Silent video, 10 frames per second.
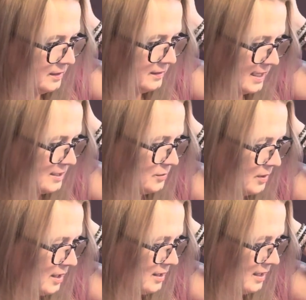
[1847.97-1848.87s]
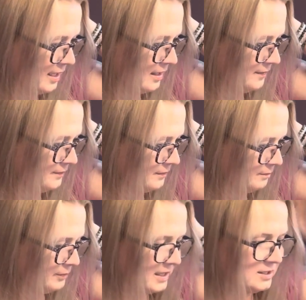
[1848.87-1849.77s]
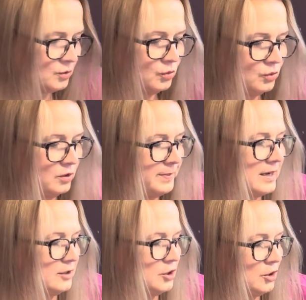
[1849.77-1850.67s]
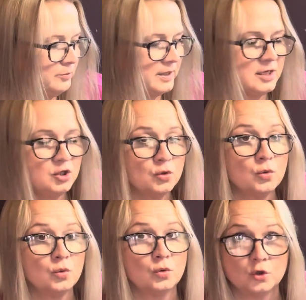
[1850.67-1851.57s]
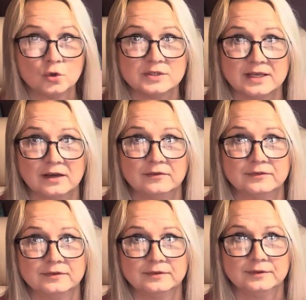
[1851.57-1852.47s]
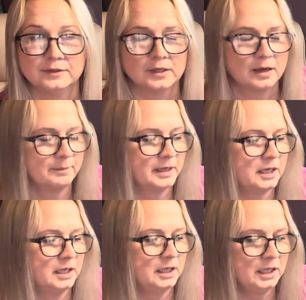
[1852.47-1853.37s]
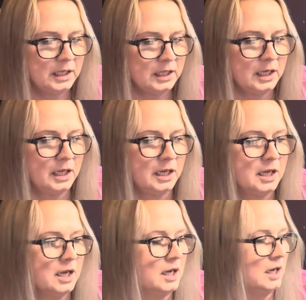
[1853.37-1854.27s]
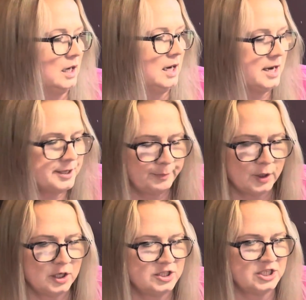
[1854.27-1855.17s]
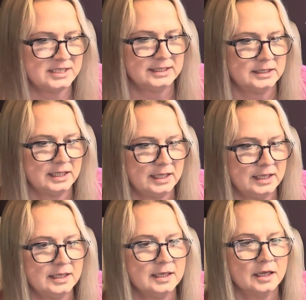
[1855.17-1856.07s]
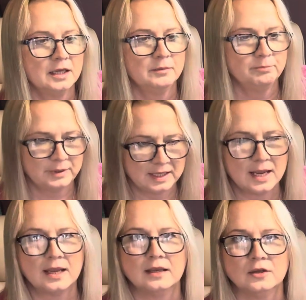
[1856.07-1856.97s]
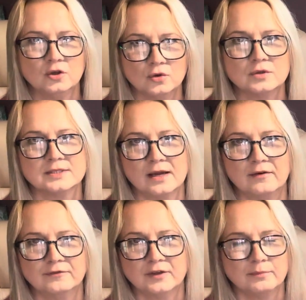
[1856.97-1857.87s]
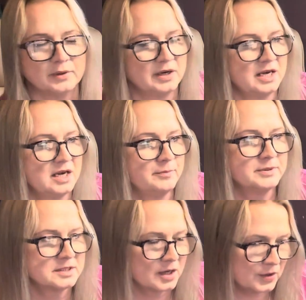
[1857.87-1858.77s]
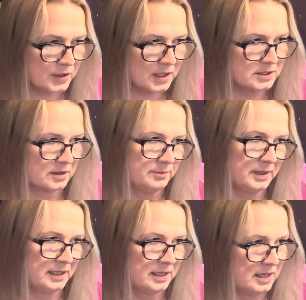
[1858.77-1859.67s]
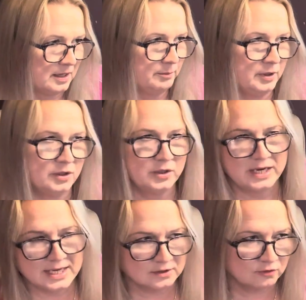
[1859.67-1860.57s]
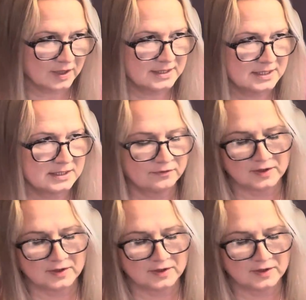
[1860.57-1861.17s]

That's what I think. But it's all about you being yourself, completely, unapologetically being yourself. Don't put on any persona. Don't be putting on airs and graces if